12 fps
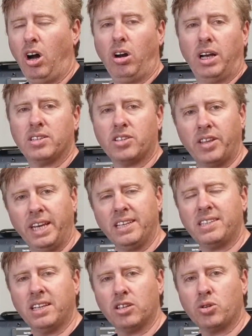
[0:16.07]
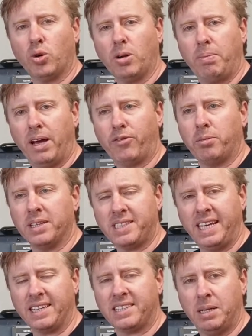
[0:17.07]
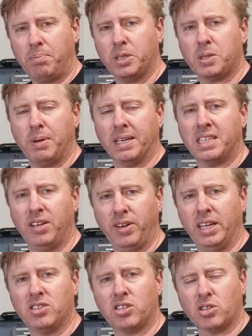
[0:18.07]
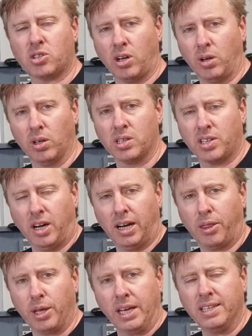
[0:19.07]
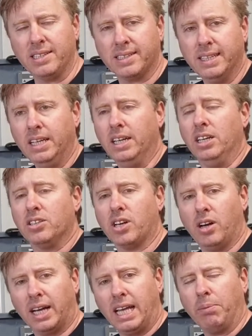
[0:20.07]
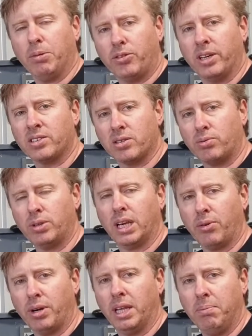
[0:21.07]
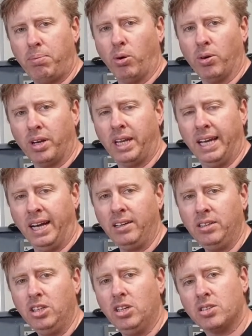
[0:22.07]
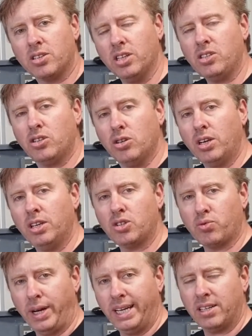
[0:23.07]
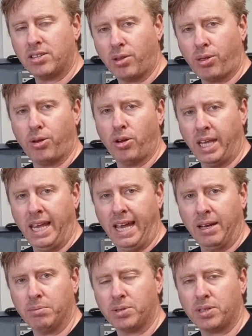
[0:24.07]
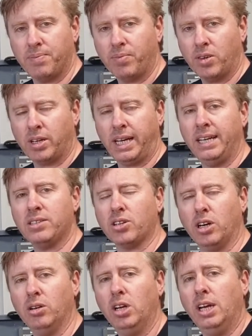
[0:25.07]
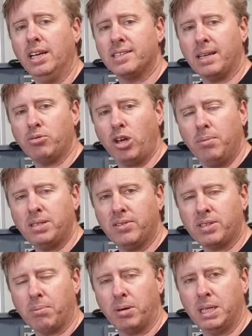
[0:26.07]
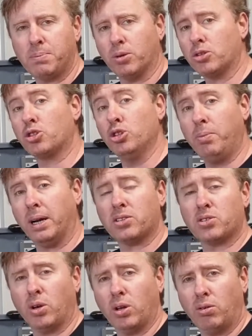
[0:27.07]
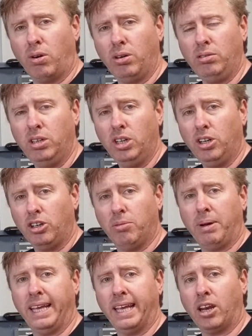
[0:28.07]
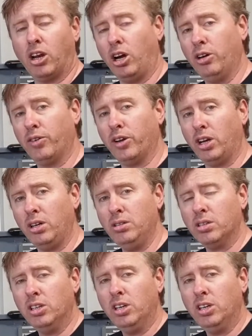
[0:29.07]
right, so the next thing to talk about from a tech tip perspective is the solar side of things. So a couple of things are really, really important here. So this unit is rated to 30 amps, okay? So sometimes if somebody's put too much solar on, you may get an overload